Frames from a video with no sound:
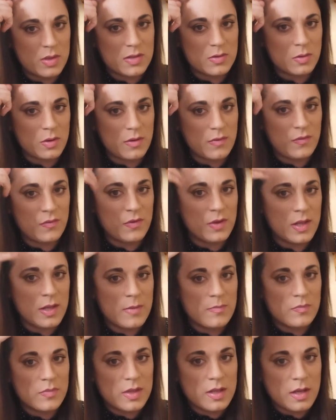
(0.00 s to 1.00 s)
we're sort of
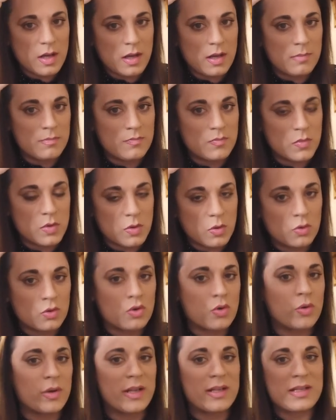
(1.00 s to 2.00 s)
not
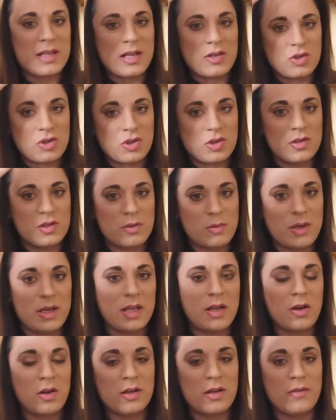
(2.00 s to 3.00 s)
drawing attention to any
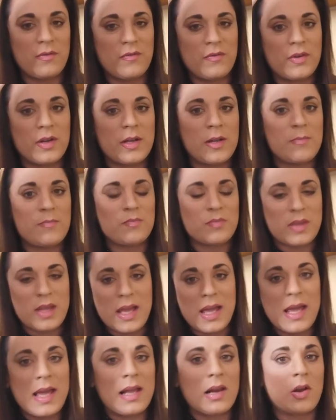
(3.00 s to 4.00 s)
kind of
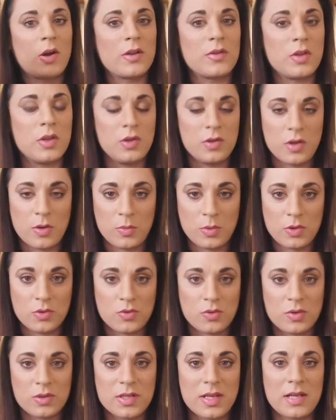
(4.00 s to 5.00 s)
hairline that you don't want to
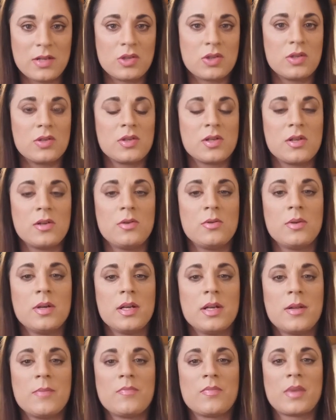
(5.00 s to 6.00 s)
draw attention to.
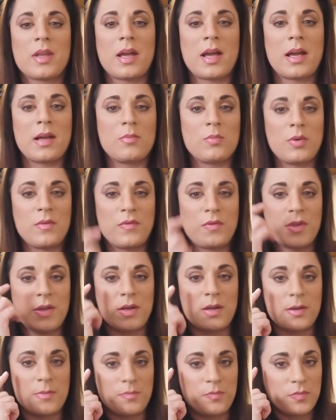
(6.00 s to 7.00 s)
And with
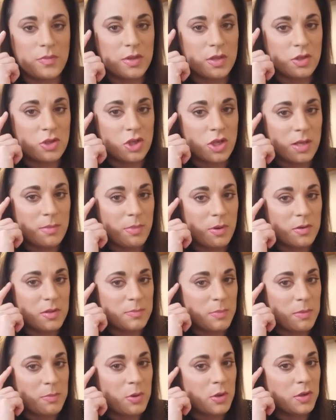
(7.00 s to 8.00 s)
the cheekbones,
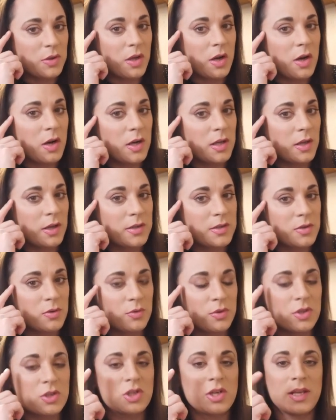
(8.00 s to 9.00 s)
by putting the highlighter
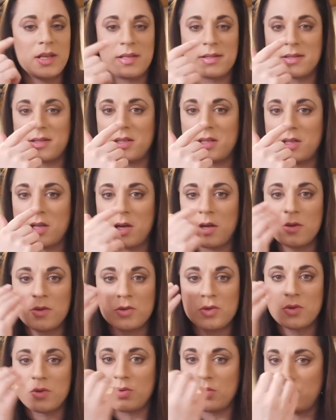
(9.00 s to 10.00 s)
on the cheeks and the
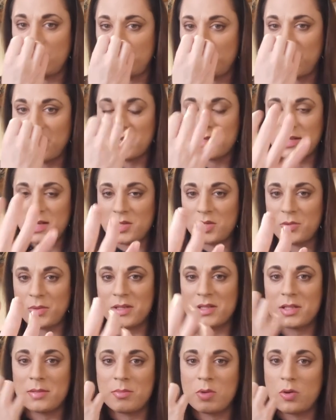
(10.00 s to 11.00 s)
nose, you're
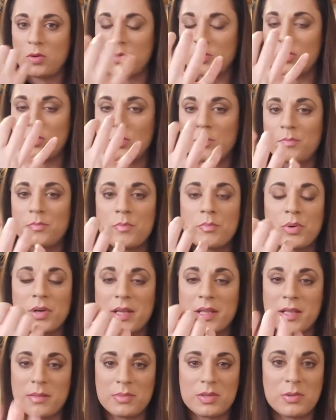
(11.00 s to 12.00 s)
accentuating them, you're
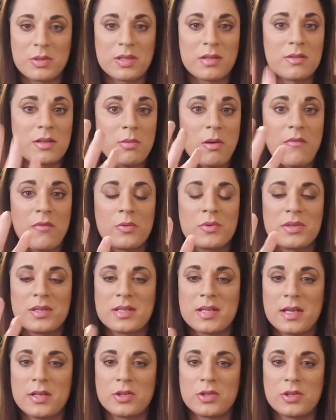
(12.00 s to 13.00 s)
bringing them to everyone's
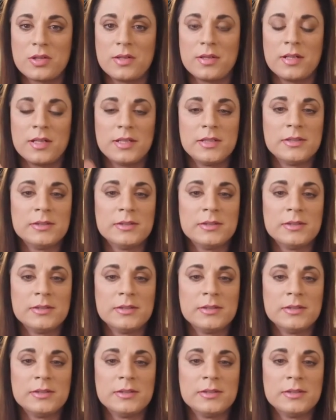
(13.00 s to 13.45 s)
attention.